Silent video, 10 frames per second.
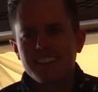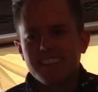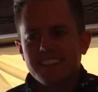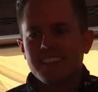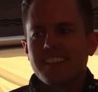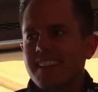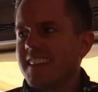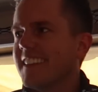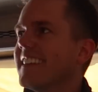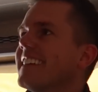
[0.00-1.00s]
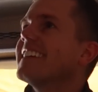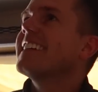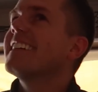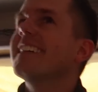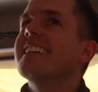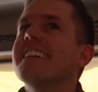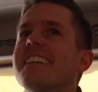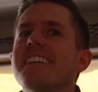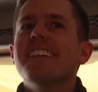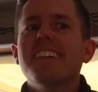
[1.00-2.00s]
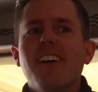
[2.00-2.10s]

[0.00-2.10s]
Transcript: these, and we loved playing in it.